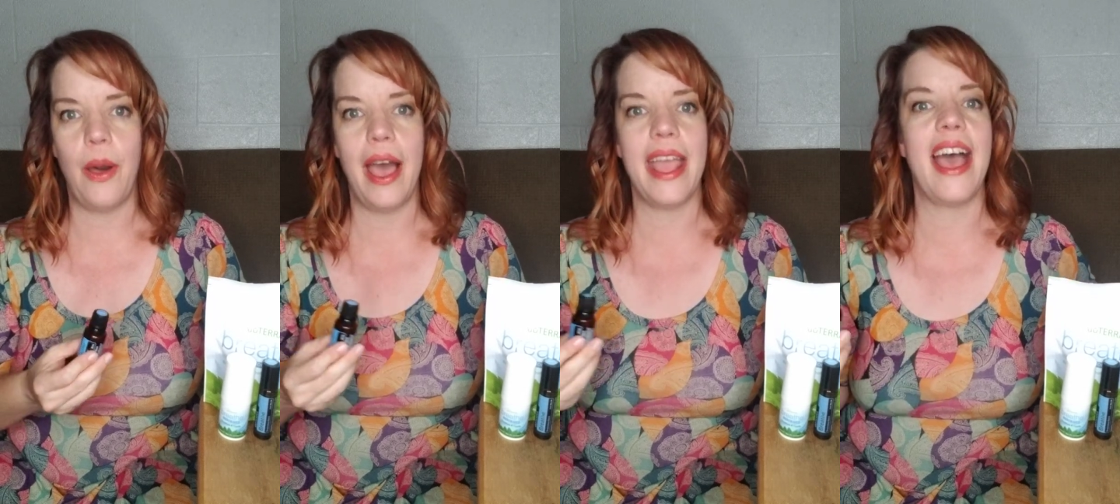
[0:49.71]

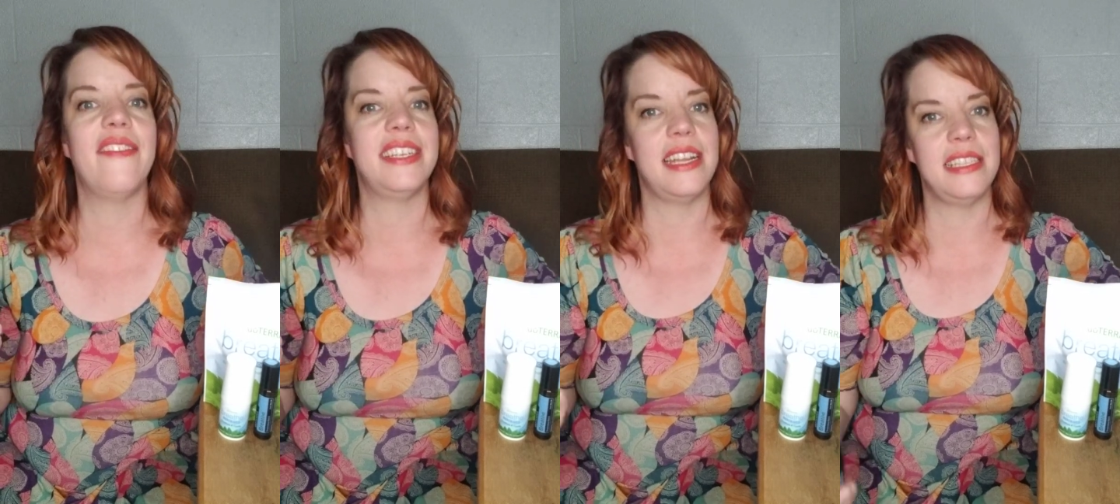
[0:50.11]
I have
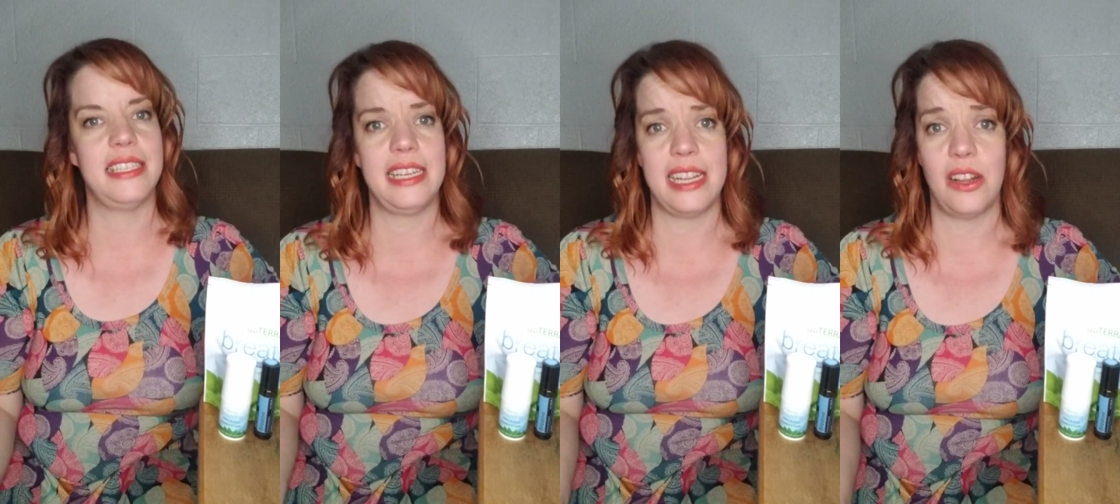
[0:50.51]
a
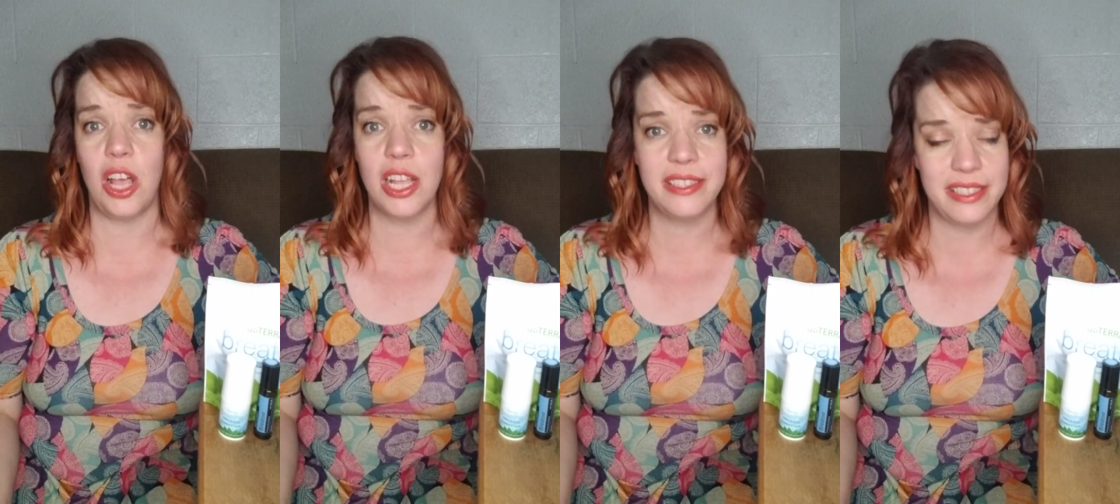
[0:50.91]
tendency to get
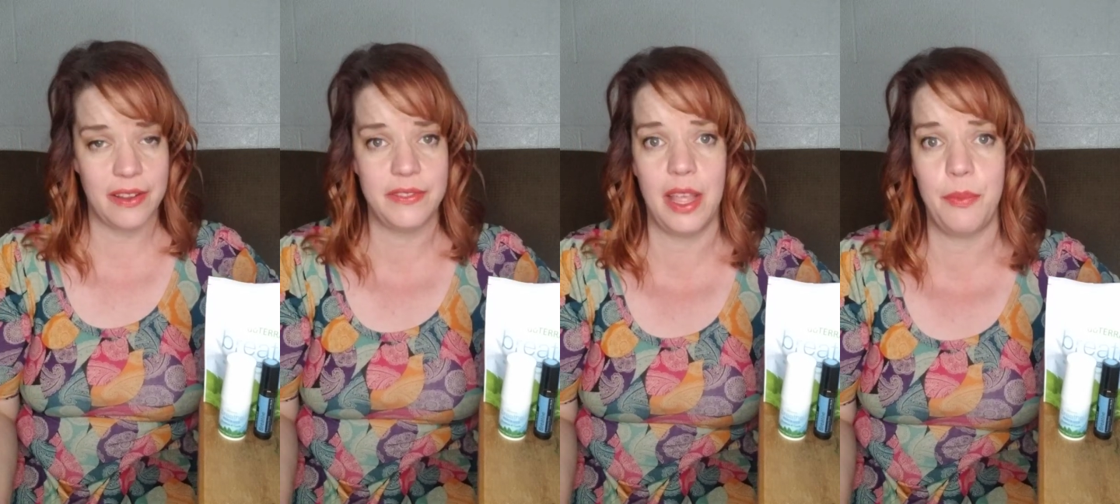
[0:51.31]
all
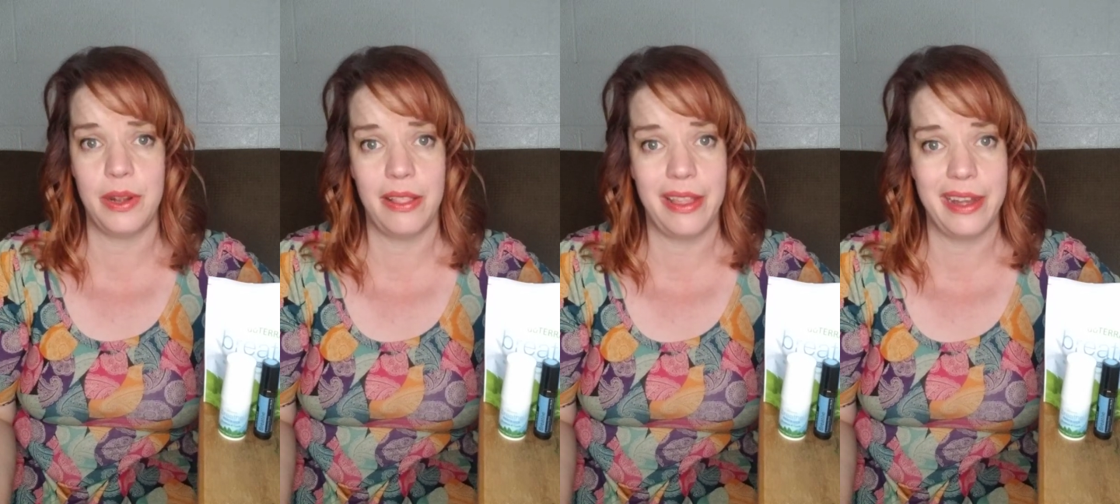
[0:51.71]
stuffed up when
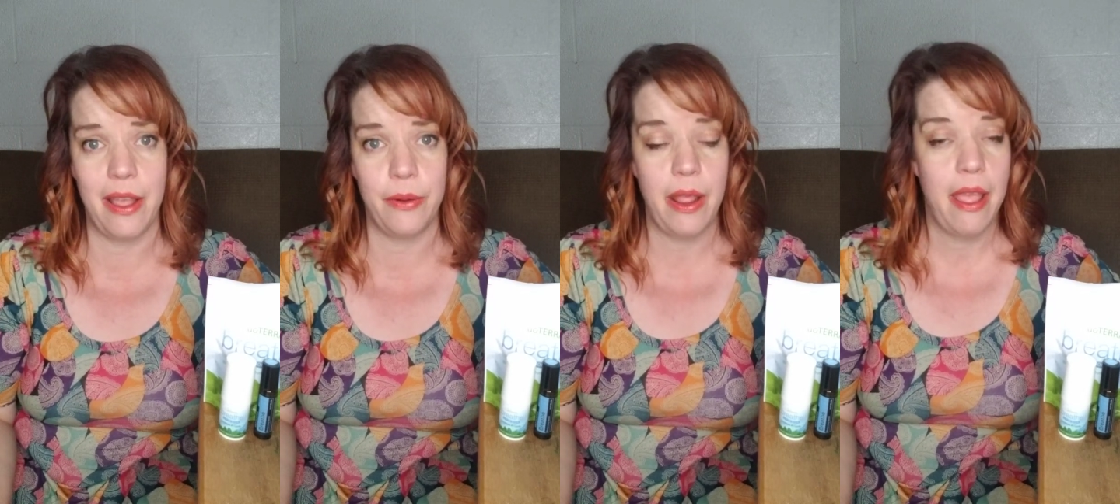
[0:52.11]
I lay
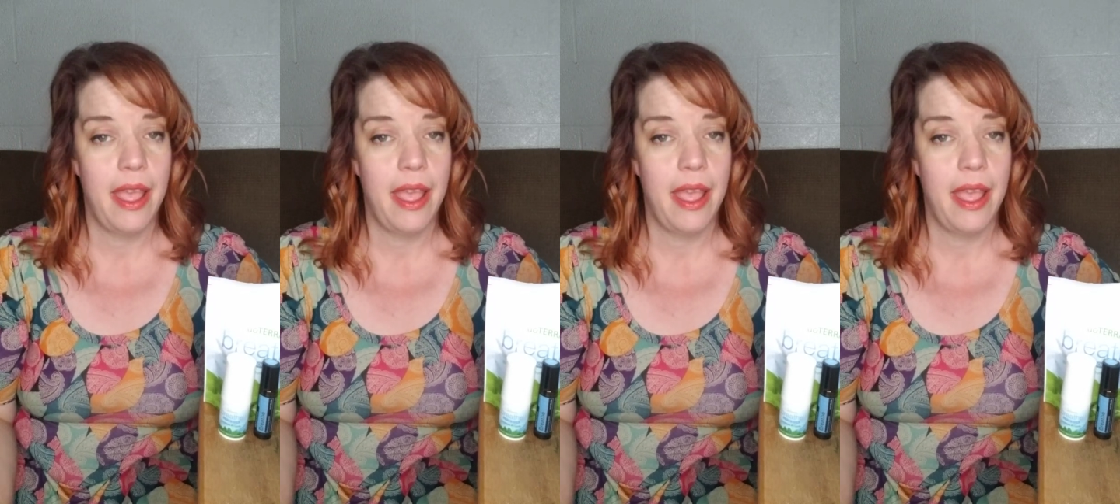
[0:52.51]
down,